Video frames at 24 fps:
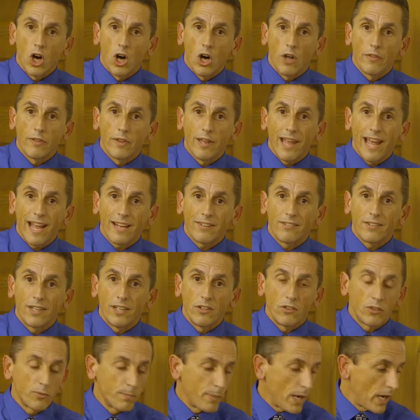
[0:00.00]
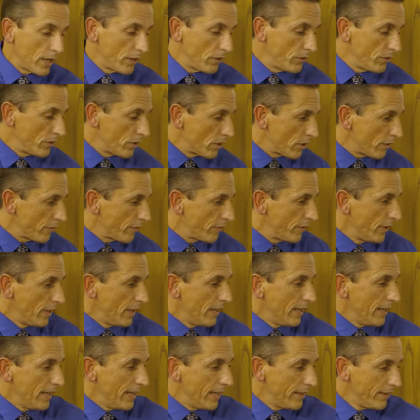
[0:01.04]
on the exiting spinal nerve.
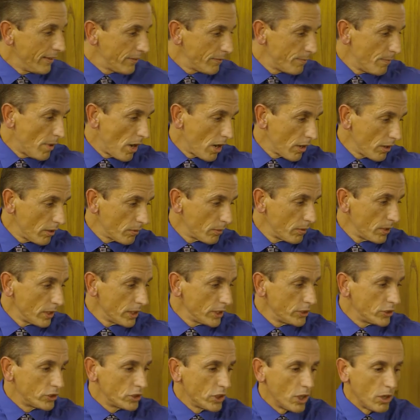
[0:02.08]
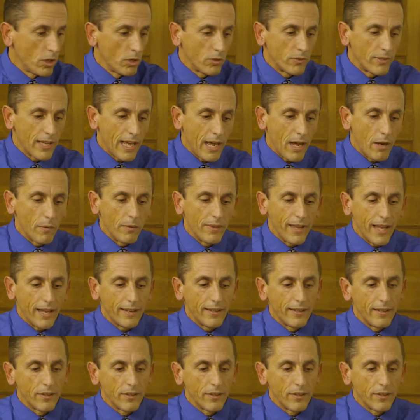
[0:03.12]
And this model really shows how when that